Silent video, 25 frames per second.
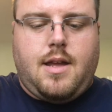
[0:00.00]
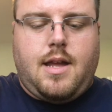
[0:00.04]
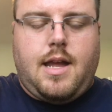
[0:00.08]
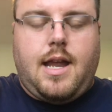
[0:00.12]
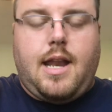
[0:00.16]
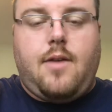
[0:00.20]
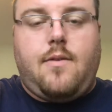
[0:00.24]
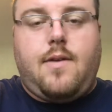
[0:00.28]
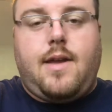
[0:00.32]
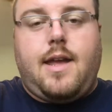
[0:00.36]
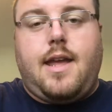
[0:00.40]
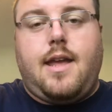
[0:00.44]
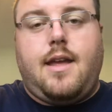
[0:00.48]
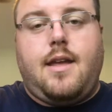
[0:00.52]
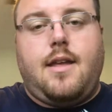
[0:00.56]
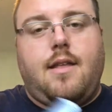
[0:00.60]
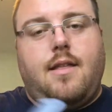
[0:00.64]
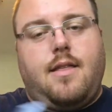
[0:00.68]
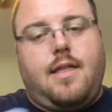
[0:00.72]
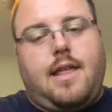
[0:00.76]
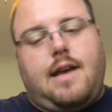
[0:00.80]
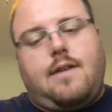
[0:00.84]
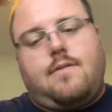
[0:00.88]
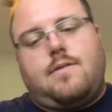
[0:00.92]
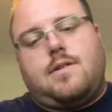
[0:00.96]
Anyway,
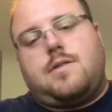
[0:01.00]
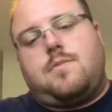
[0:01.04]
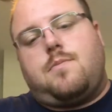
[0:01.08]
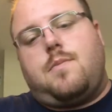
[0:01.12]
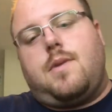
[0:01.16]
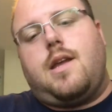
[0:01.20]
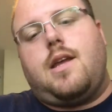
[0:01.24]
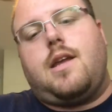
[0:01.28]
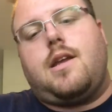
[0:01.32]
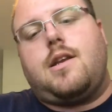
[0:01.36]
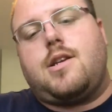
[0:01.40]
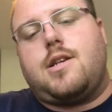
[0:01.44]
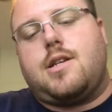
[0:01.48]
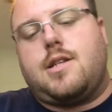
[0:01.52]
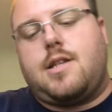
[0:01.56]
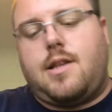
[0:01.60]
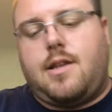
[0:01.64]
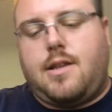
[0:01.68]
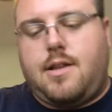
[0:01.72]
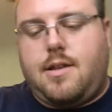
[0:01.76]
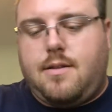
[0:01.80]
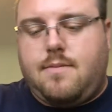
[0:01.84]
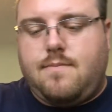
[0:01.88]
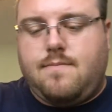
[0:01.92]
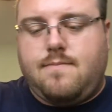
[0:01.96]
that was me
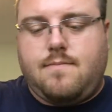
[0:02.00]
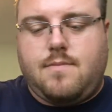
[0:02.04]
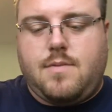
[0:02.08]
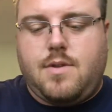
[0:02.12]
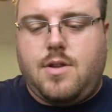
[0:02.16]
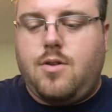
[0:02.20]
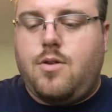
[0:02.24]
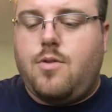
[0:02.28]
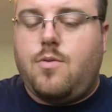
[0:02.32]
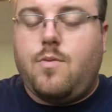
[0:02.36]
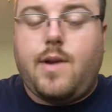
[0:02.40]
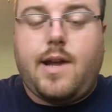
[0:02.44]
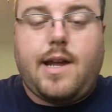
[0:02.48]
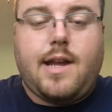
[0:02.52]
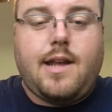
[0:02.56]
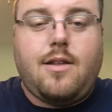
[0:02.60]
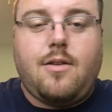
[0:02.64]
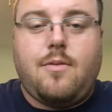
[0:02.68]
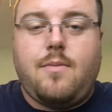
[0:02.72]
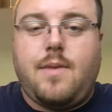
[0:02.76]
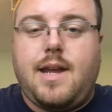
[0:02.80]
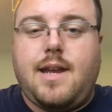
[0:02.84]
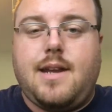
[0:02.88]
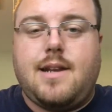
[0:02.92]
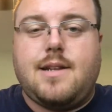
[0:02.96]
just doing
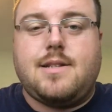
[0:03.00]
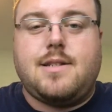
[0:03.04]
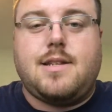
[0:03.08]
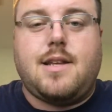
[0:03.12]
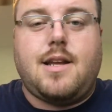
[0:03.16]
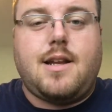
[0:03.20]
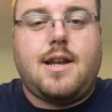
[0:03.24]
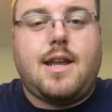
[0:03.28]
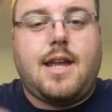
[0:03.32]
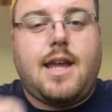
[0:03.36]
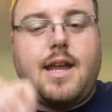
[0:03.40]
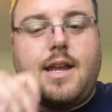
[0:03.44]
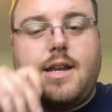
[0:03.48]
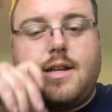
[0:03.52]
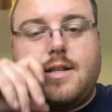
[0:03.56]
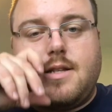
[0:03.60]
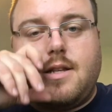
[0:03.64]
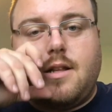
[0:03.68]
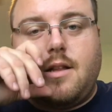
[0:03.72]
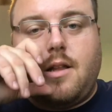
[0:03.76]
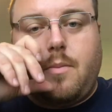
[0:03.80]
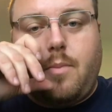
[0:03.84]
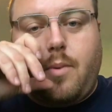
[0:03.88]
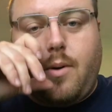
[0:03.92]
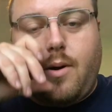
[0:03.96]
regular maintenance on the Andis
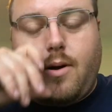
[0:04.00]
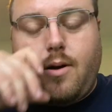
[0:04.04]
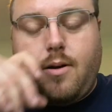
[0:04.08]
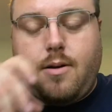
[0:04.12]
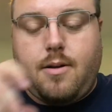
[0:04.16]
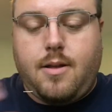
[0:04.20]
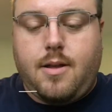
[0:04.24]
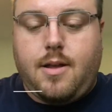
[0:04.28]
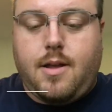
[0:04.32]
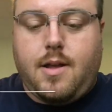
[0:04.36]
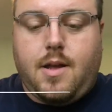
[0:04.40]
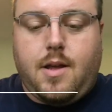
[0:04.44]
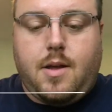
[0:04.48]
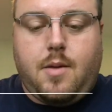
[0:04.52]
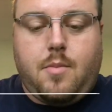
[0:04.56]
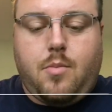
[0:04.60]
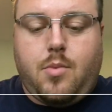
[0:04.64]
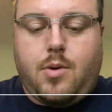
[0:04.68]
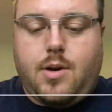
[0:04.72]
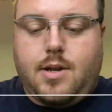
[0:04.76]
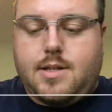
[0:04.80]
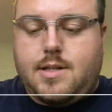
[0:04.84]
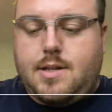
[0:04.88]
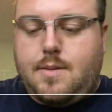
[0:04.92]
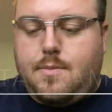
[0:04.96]
clipper.
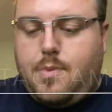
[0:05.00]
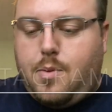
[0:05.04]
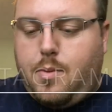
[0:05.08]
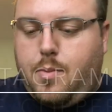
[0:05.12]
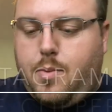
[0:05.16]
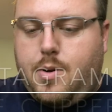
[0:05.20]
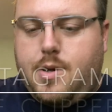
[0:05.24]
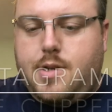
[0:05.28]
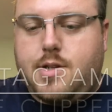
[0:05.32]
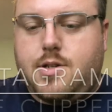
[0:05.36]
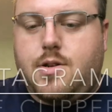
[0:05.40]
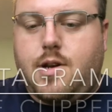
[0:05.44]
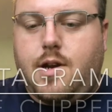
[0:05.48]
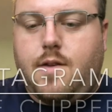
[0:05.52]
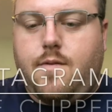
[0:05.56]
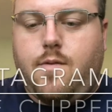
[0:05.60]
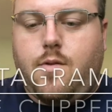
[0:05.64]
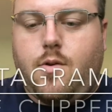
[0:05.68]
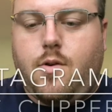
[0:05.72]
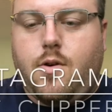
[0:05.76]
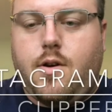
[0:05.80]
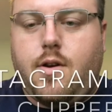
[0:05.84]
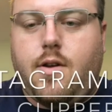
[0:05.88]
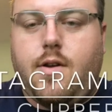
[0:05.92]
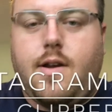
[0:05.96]
Pretty simple, pretty
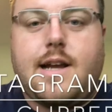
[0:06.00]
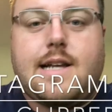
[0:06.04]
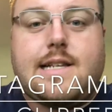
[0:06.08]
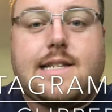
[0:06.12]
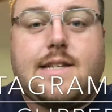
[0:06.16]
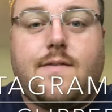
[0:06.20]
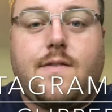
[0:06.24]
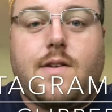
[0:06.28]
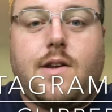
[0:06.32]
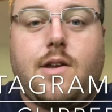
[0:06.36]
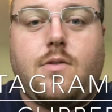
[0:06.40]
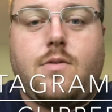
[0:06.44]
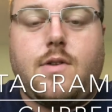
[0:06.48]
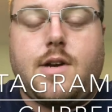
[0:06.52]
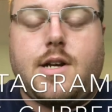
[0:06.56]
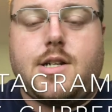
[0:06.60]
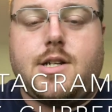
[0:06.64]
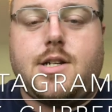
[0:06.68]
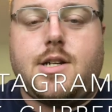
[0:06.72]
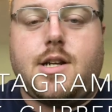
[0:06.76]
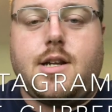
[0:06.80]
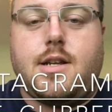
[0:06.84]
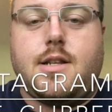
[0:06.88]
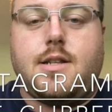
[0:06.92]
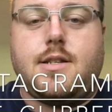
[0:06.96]
straightforward. You guys have any
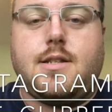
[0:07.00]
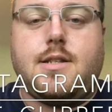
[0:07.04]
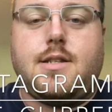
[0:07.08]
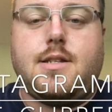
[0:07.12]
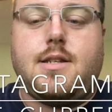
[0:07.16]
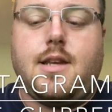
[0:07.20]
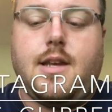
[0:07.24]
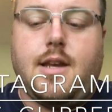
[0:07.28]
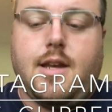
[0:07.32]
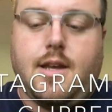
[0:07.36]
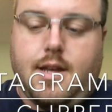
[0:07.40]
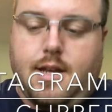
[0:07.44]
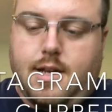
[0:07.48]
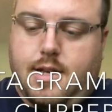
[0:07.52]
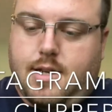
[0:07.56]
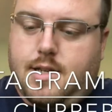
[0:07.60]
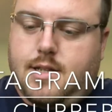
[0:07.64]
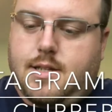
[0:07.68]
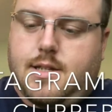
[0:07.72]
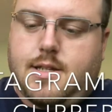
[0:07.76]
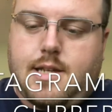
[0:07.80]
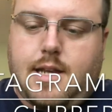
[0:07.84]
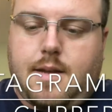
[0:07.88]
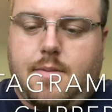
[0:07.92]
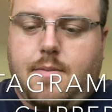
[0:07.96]
questions,
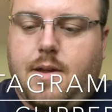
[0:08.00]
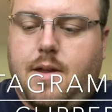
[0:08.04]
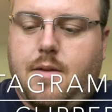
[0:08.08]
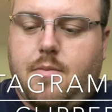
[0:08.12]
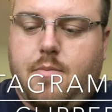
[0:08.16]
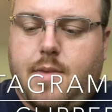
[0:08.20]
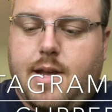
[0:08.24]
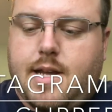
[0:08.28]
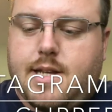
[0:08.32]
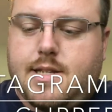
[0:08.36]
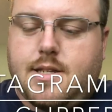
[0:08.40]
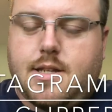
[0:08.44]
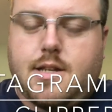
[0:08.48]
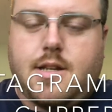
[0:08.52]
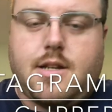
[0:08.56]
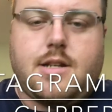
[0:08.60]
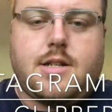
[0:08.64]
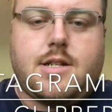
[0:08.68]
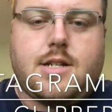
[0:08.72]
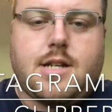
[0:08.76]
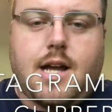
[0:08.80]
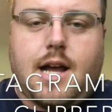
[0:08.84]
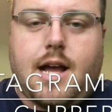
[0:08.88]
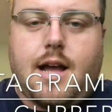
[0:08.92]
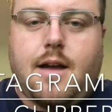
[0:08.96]
send me a
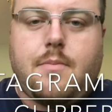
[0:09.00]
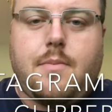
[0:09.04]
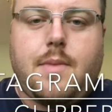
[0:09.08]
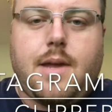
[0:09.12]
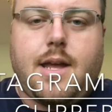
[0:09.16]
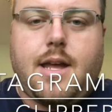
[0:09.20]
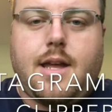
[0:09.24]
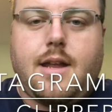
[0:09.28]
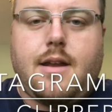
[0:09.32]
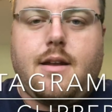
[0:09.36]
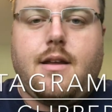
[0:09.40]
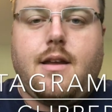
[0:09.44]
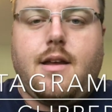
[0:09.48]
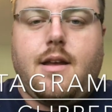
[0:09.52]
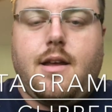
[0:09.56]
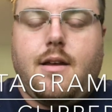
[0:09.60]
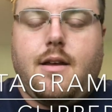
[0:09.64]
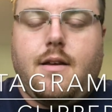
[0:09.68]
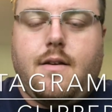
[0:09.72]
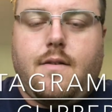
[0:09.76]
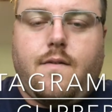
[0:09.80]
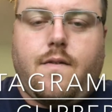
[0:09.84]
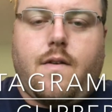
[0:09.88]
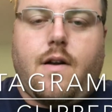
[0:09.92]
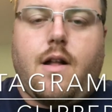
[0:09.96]
message, comment,
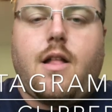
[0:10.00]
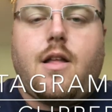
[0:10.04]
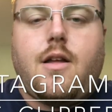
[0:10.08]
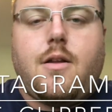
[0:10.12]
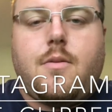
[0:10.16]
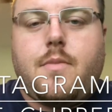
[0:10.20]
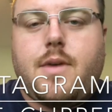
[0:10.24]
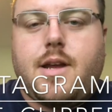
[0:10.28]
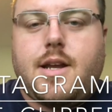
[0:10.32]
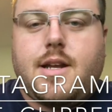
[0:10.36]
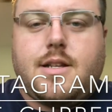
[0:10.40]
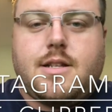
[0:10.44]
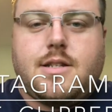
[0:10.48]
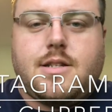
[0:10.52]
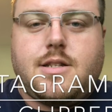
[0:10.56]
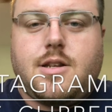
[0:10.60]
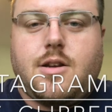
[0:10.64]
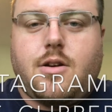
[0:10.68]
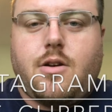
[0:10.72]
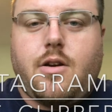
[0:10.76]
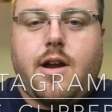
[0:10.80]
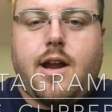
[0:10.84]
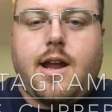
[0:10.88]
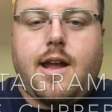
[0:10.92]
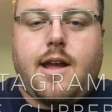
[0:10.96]
follow on my
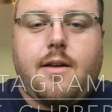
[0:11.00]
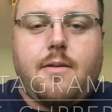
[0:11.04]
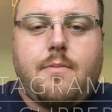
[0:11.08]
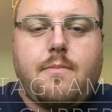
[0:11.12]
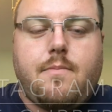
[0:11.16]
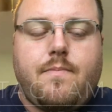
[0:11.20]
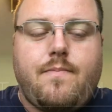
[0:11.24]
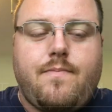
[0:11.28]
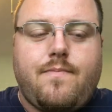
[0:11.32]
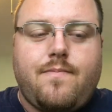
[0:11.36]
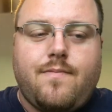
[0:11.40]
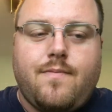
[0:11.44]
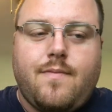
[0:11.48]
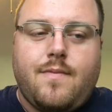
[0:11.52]
Instagram